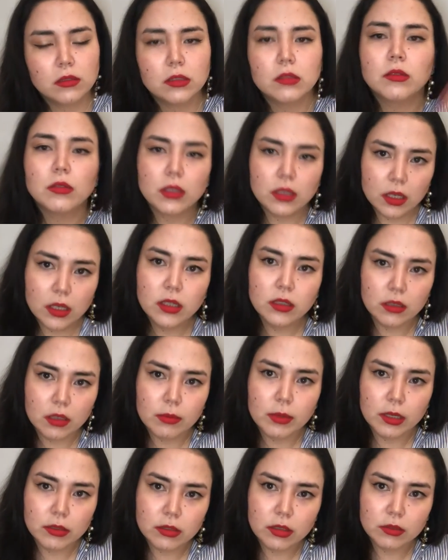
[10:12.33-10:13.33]
Also, in
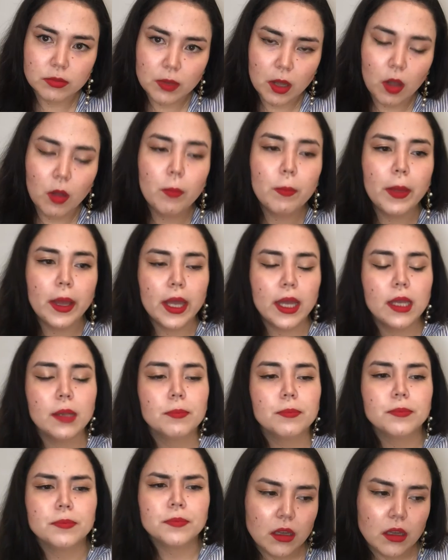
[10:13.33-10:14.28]
Clubhouse as well, but